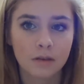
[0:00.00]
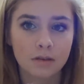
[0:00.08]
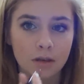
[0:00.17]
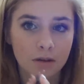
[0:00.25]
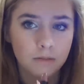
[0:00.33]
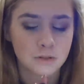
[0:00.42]

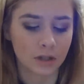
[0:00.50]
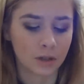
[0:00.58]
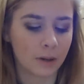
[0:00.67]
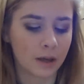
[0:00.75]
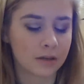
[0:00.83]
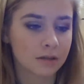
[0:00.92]
So I'm just going
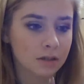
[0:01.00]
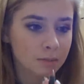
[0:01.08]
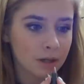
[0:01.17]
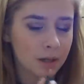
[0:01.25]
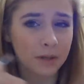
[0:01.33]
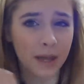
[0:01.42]
to apply this onto
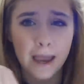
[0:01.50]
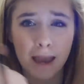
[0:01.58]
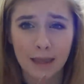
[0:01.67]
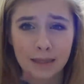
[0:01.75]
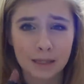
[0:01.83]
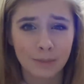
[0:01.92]
my lips. I
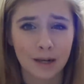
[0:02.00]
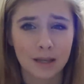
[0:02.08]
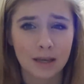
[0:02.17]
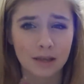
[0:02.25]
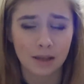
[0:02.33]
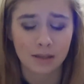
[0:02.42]
hate the smell of
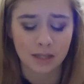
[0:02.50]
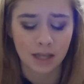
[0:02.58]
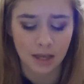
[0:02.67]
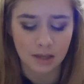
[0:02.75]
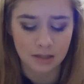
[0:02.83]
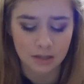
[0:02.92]
these and the
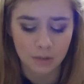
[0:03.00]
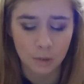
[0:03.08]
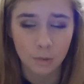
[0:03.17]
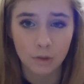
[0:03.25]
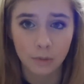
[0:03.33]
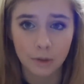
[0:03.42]
taste.
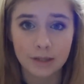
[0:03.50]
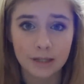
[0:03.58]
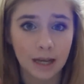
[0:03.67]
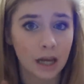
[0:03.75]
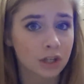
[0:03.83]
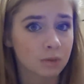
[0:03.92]
The Winter
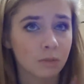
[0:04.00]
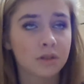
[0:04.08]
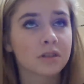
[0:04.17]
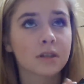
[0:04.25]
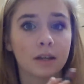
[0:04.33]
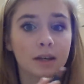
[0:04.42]
Collection
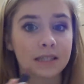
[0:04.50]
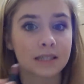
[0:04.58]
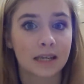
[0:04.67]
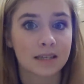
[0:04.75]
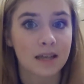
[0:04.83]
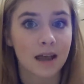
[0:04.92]
one's the nicest
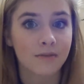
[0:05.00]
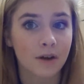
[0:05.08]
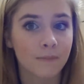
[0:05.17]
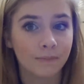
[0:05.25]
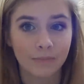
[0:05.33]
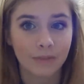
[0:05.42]
taste
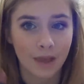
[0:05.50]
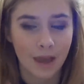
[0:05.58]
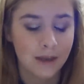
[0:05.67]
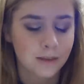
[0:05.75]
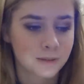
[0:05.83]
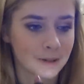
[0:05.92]
ever.
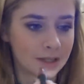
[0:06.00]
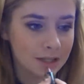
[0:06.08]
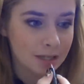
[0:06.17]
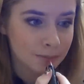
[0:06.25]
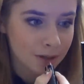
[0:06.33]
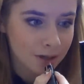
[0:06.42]
Hate the smell of
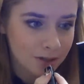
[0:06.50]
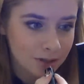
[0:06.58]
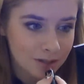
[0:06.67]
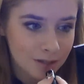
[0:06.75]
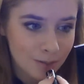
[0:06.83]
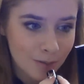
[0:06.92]
these, but I'm
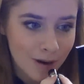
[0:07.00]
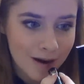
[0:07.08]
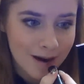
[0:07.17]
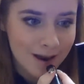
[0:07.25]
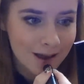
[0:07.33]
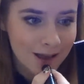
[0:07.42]
just going to
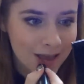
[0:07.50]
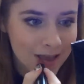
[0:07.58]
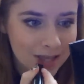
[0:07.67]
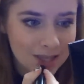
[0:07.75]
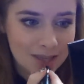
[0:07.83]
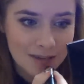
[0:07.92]
wear it
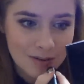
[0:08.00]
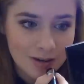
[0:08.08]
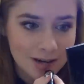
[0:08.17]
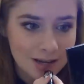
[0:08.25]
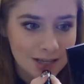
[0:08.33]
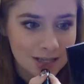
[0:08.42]
because I think it will
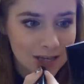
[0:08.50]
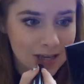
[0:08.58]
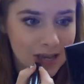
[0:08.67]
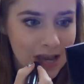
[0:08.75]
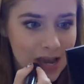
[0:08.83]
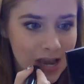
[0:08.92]
go nicely.